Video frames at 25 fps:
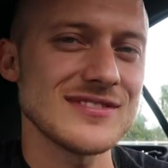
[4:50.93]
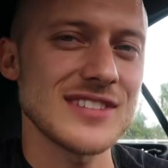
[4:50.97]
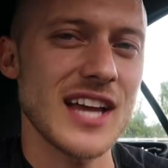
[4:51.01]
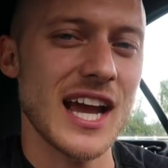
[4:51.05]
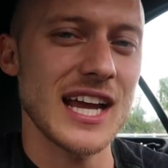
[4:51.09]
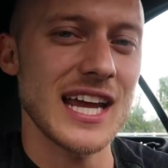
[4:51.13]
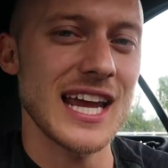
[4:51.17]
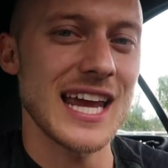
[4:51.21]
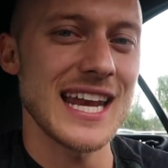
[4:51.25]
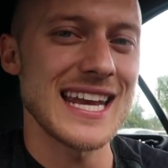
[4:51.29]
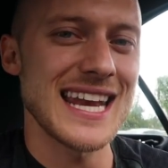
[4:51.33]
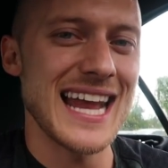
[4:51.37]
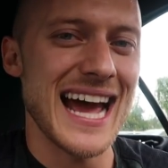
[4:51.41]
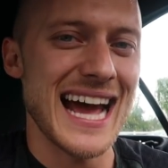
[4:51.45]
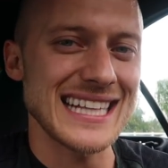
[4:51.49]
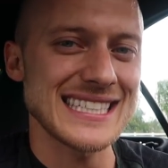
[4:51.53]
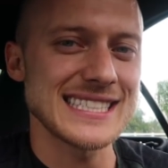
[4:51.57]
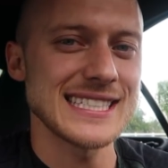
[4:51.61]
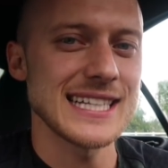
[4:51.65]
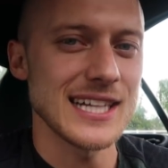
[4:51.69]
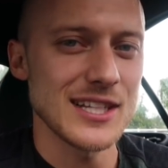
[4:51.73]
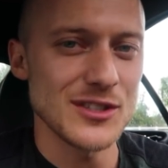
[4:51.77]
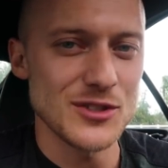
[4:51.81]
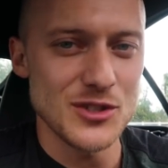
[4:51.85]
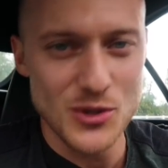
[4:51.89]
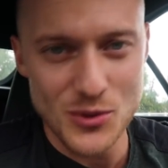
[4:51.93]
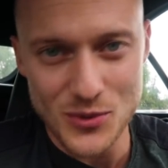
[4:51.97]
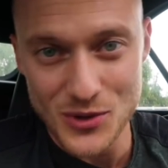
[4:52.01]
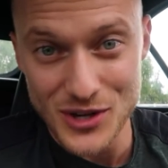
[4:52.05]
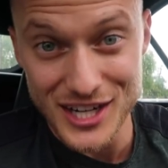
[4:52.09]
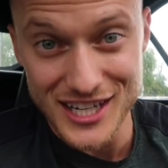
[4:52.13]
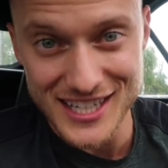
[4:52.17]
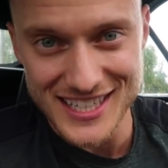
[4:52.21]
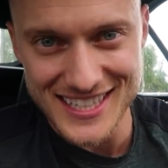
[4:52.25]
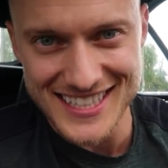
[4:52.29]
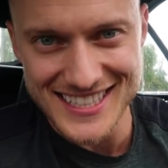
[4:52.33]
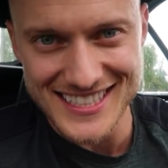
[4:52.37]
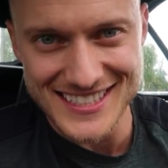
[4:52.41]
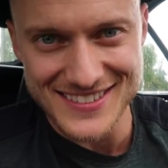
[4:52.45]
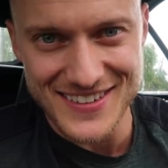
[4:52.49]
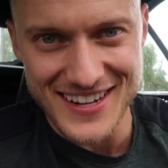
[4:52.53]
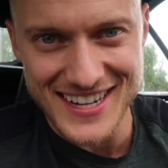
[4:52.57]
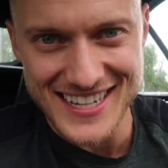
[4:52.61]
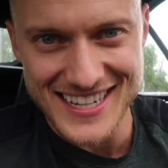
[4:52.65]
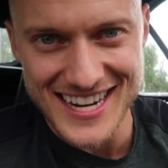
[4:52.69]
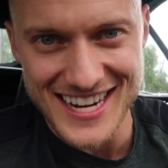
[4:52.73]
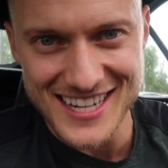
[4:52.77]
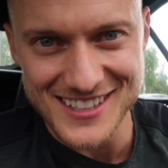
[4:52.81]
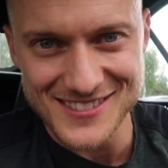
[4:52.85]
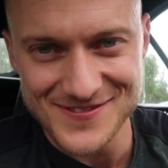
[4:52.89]
I cannot tell you what it is
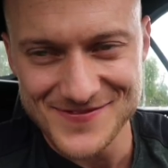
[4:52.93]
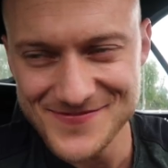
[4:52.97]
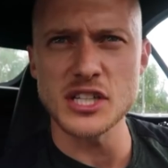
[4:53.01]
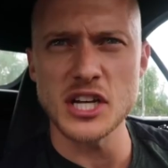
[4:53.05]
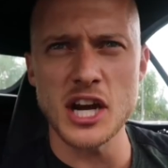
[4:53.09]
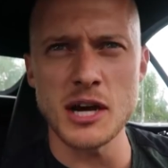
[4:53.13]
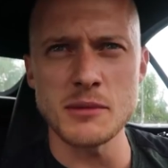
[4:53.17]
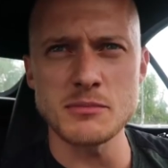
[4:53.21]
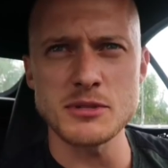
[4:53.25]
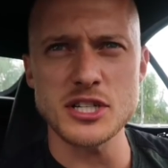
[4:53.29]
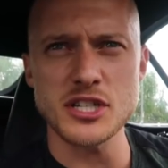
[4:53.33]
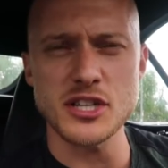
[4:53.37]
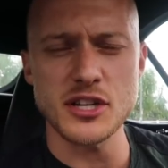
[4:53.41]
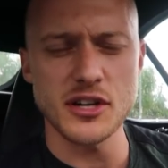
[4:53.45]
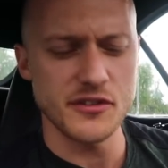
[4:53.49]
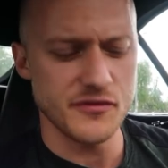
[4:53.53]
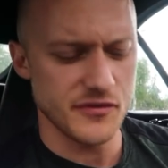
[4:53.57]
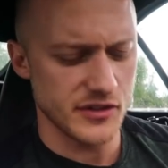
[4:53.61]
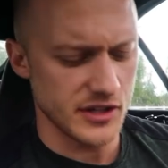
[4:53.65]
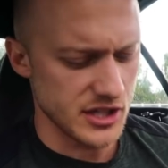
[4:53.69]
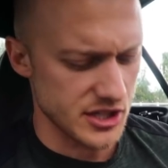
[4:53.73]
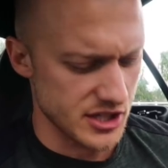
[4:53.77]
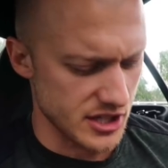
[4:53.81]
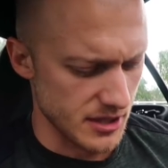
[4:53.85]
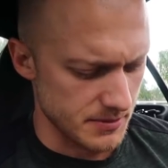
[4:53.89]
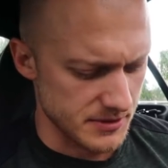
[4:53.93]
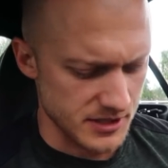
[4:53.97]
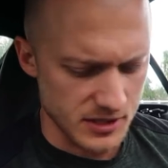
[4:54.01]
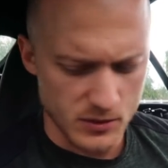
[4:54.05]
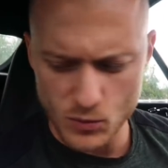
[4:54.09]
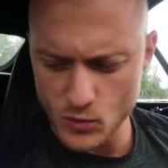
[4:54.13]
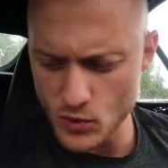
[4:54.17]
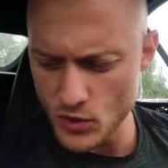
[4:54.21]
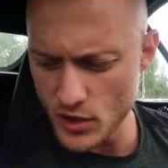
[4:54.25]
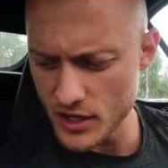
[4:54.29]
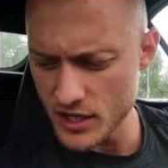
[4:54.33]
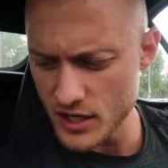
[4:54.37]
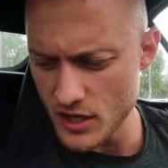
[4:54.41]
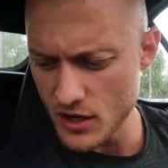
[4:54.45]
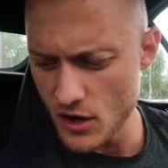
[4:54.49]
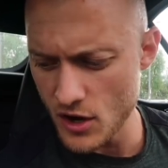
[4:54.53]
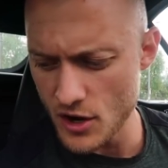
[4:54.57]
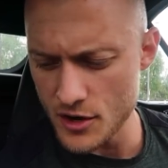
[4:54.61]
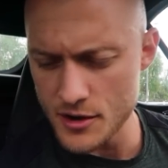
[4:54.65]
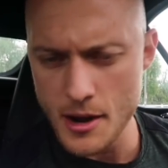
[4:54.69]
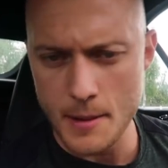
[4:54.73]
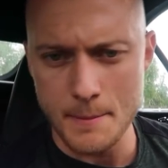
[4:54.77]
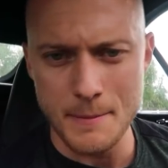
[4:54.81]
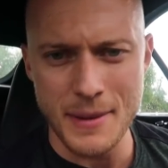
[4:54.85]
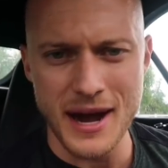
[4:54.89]
right now. So now I'm just gonna finish up some work
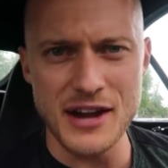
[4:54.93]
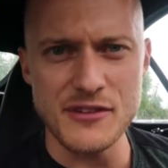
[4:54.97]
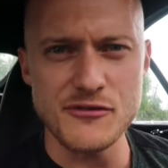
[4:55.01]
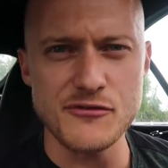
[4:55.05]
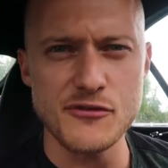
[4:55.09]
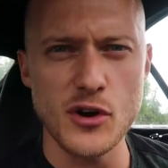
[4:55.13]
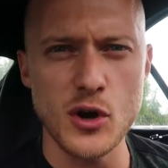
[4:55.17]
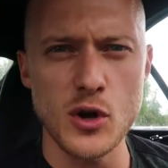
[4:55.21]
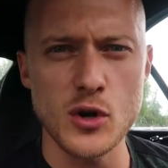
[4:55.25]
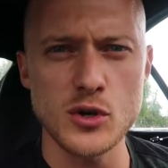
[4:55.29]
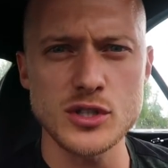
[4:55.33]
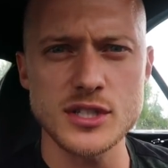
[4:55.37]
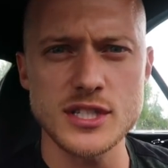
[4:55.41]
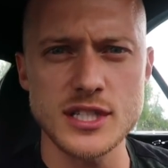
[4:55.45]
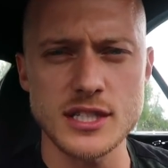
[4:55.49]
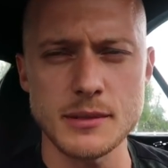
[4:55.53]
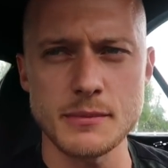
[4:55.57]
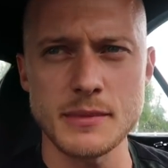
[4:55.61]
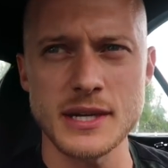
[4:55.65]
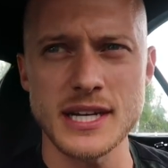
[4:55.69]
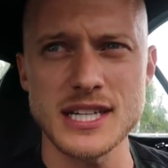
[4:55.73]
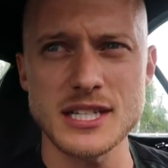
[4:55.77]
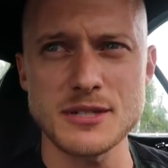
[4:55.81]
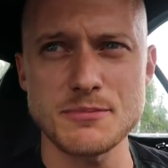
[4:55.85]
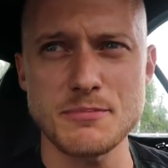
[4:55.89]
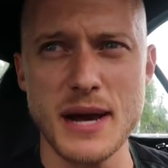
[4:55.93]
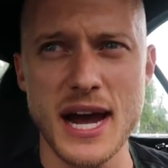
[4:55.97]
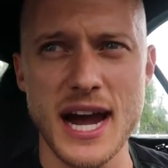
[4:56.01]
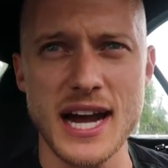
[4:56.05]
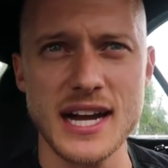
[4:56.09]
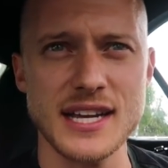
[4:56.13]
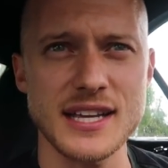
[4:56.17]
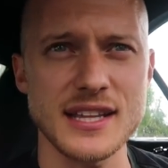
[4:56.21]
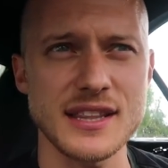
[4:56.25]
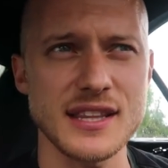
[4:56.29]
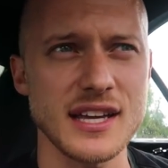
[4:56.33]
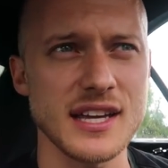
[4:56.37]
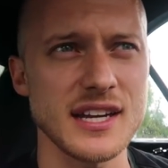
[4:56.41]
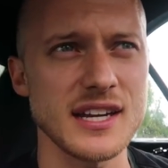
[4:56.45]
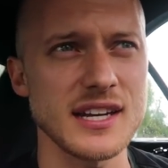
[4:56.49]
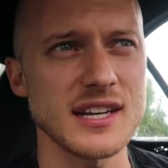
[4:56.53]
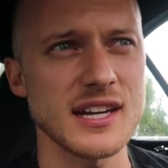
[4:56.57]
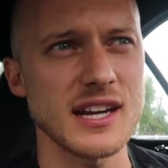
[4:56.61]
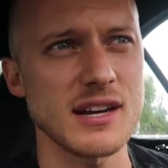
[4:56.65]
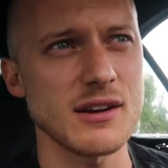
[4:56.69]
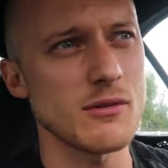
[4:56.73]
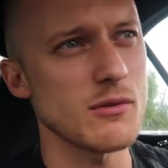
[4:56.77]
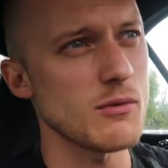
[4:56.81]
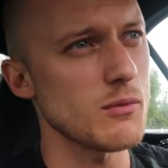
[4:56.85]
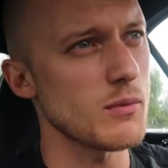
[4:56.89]
on my phone till Amanda's back and
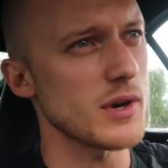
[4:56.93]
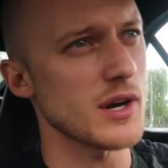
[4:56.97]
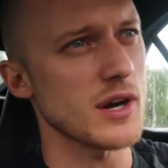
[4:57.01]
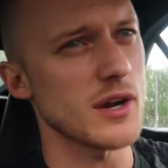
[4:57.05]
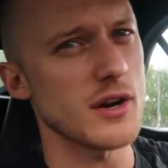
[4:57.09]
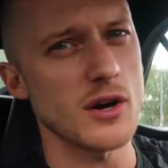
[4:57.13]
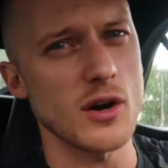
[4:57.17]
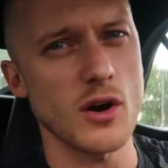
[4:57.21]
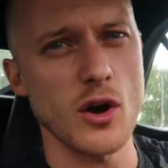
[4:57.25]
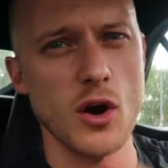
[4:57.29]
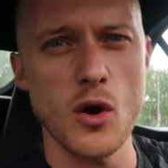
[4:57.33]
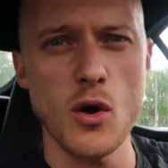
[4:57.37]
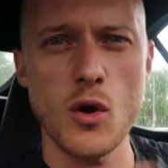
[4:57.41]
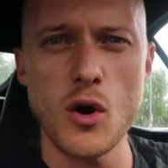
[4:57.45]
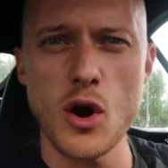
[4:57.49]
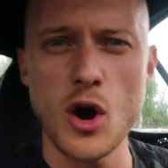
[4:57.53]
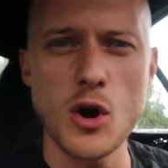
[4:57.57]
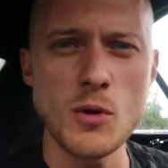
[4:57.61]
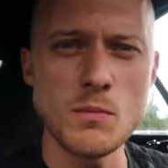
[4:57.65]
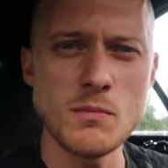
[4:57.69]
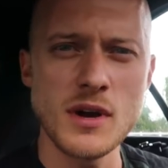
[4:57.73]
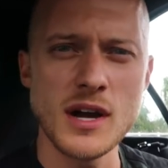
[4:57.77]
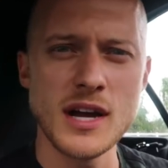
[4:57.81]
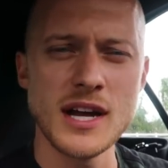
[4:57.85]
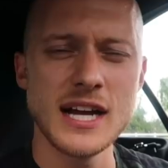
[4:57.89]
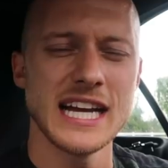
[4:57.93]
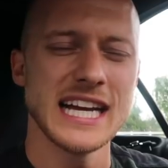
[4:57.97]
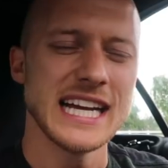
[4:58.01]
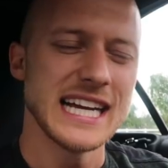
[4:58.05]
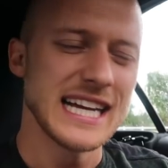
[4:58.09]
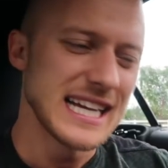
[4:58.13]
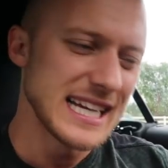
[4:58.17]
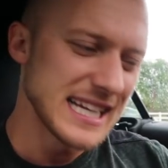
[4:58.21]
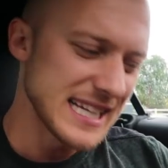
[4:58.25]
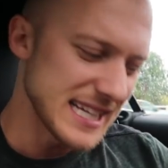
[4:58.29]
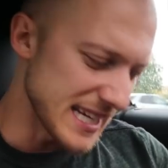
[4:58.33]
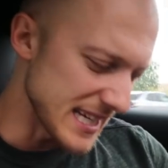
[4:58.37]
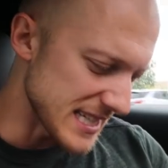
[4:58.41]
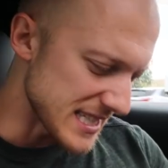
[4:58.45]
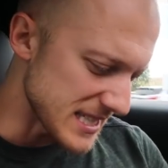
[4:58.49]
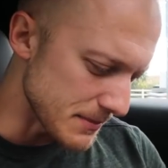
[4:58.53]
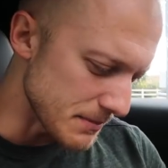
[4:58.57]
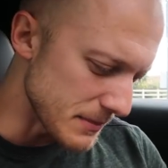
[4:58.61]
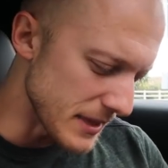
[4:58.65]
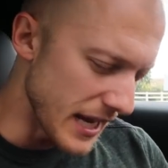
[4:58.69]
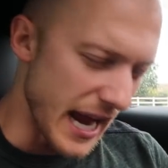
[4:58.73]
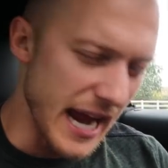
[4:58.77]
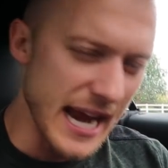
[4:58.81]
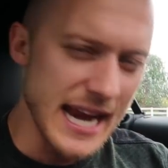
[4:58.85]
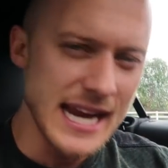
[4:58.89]
then we're gonna go home, get
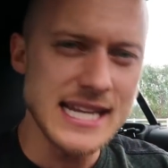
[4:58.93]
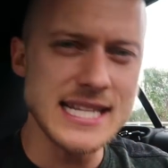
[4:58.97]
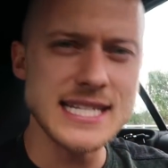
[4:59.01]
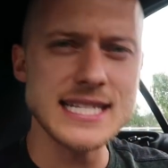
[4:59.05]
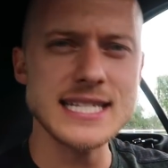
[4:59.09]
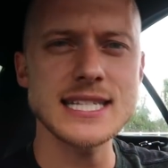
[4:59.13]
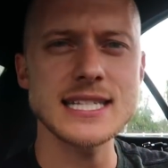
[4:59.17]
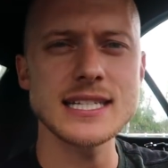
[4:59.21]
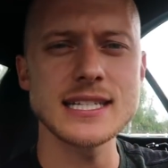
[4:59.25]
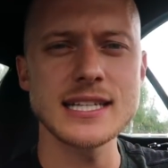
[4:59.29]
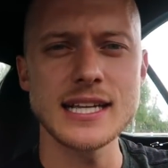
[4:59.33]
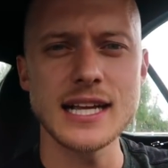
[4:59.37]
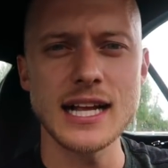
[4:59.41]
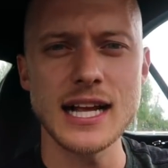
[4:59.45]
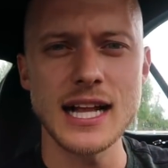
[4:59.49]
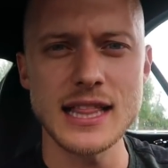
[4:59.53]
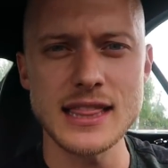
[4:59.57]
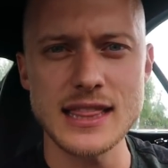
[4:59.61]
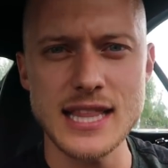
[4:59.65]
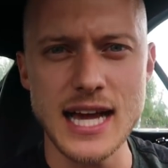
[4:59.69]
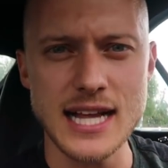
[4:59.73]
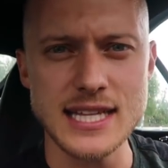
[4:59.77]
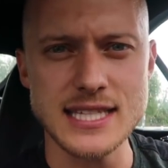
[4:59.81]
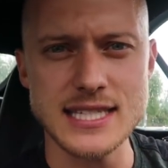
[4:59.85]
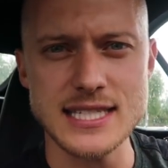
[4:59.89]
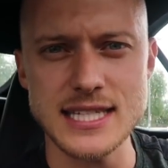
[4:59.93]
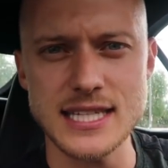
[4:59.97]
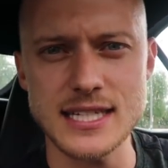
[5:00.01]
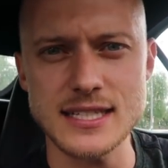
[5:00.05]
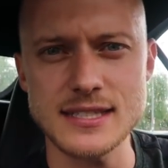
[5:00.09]
some gains, and that's